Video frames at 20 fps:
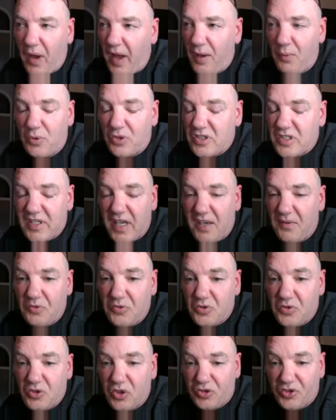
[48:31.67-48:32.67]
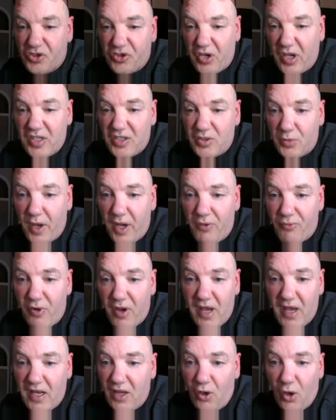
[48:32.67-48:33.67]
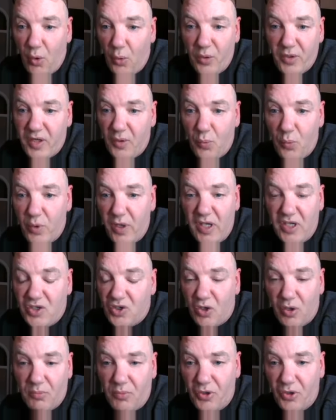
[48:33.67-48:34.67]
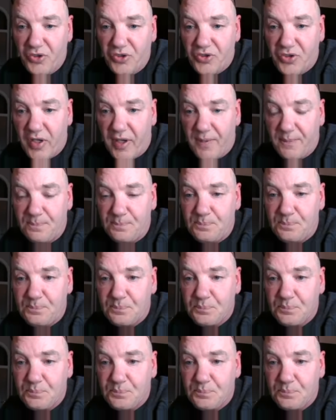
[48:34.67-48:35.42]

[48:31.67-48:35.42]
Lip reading: I would say, straight away, really, or within weeks or months, yeah.